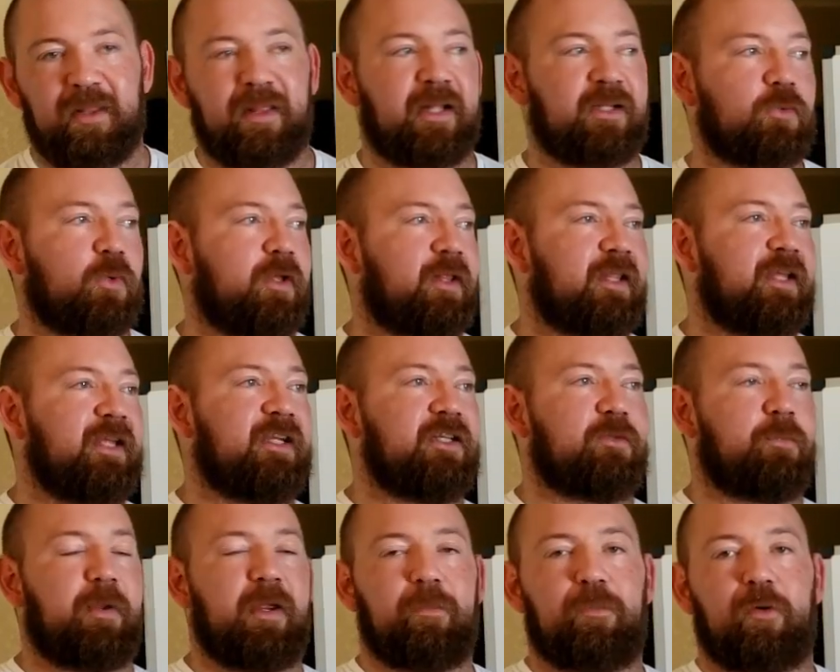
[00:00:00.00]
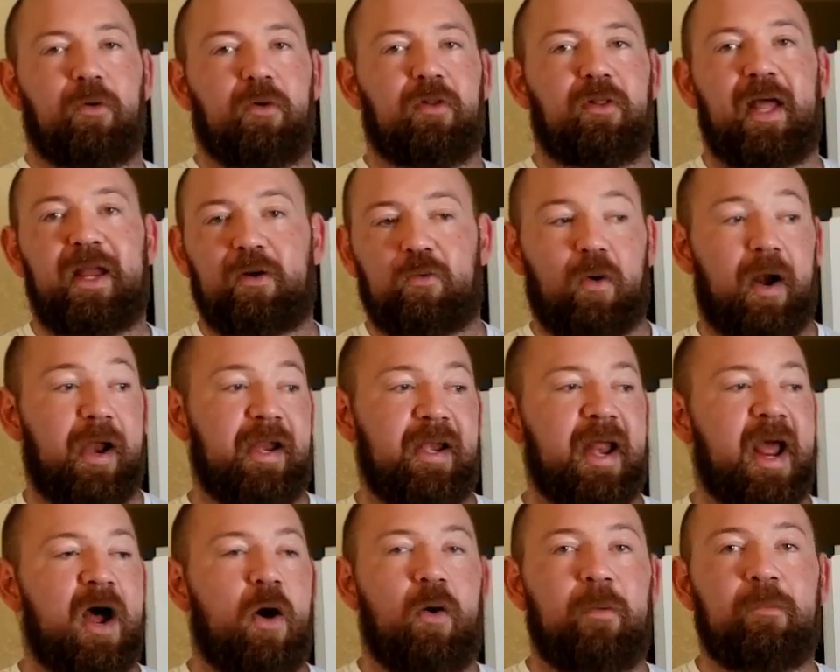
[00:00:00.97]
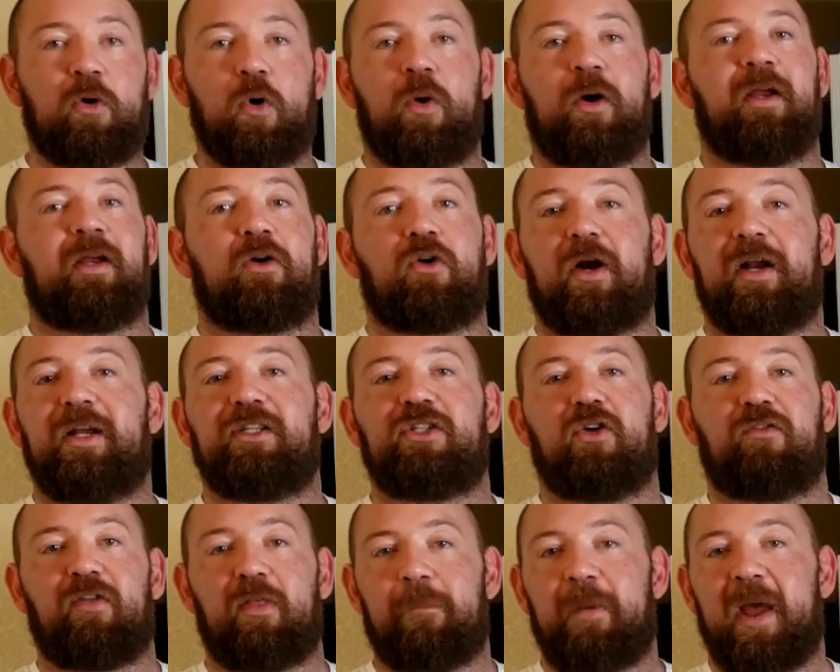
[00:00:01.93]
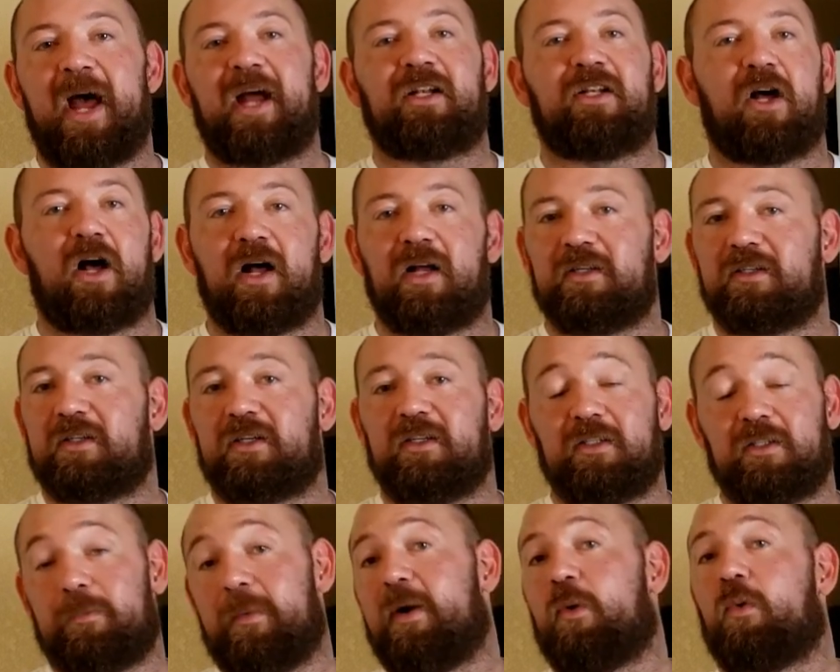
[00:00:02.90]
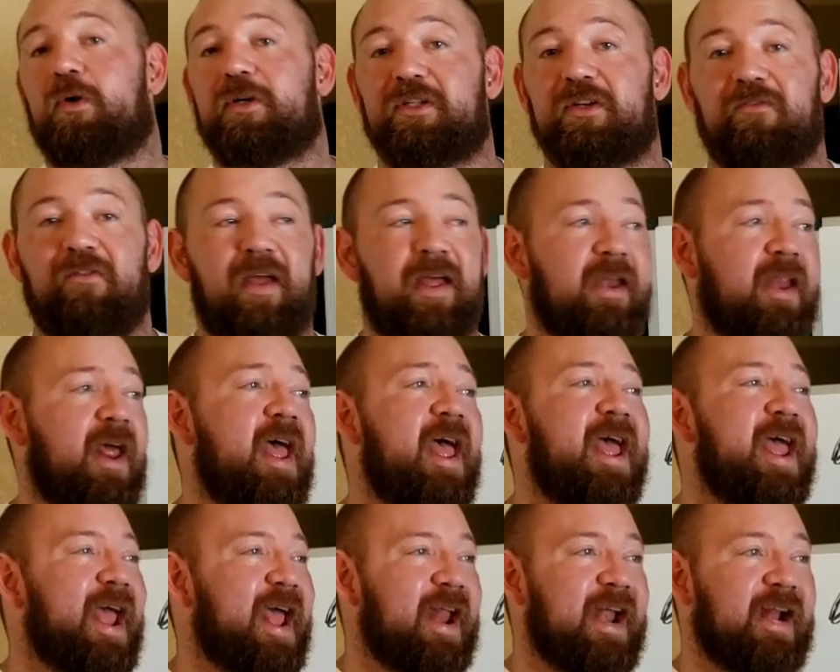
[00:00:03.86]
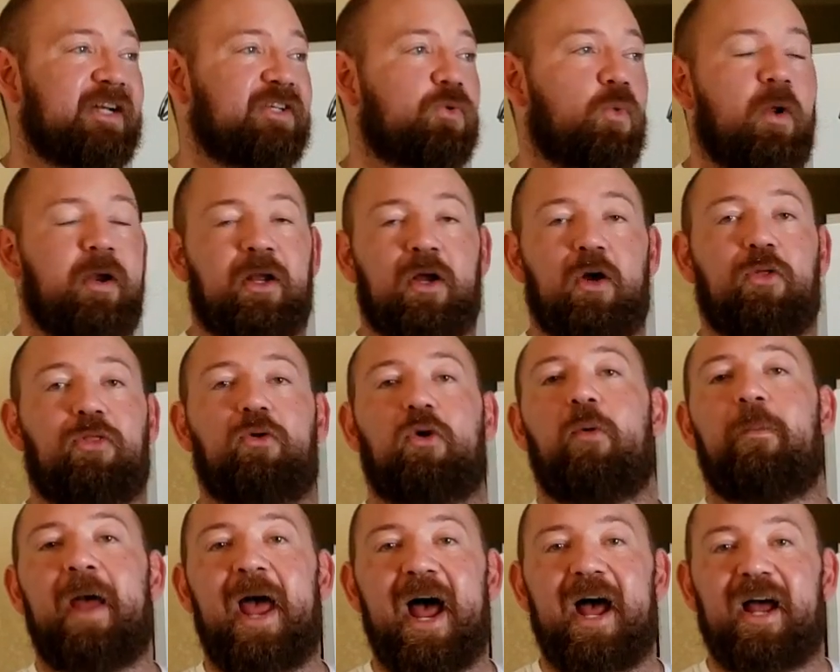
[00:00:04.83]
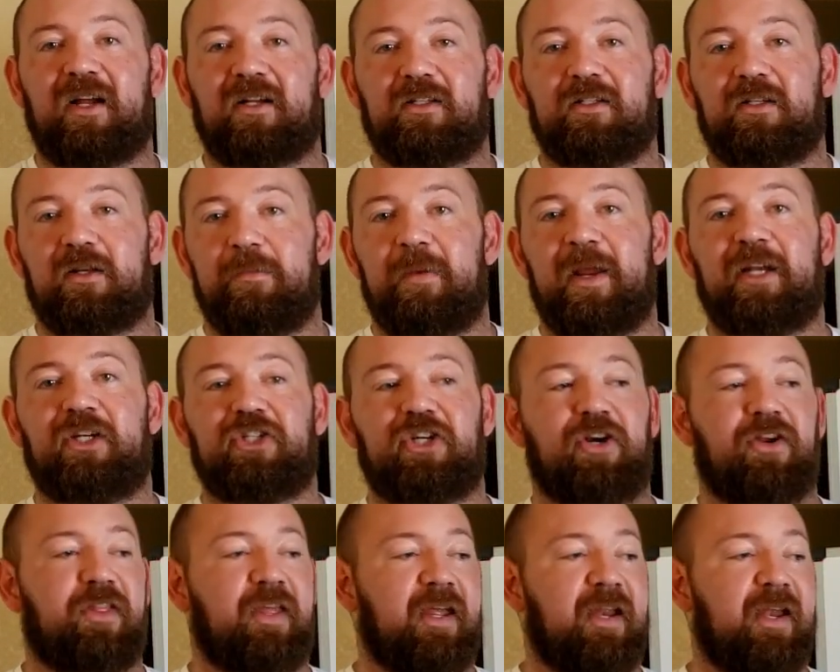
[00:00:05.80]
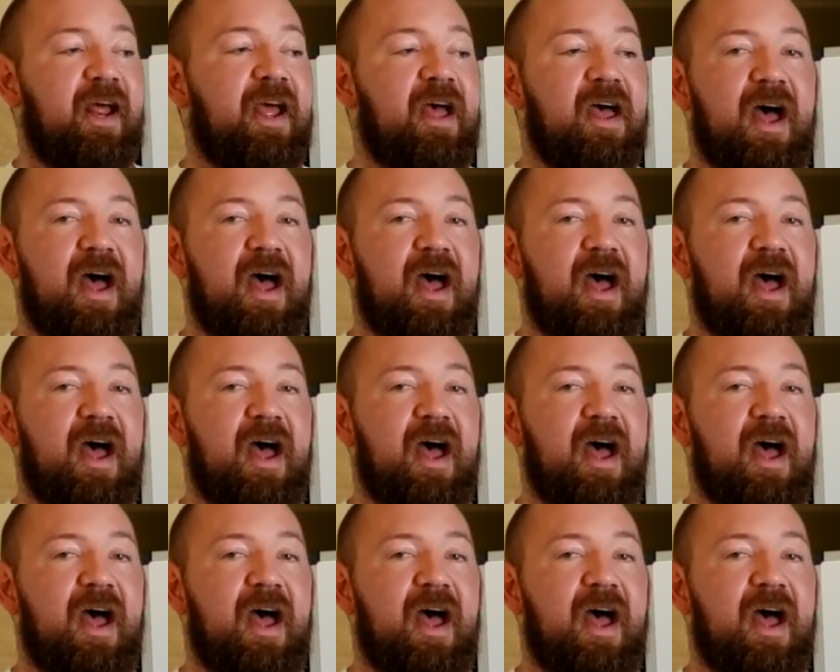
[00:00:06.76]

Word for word: That's what leads people like right now I'm going crazy over the bag toss because it's my worst event and I just want to go throw bags to make sure that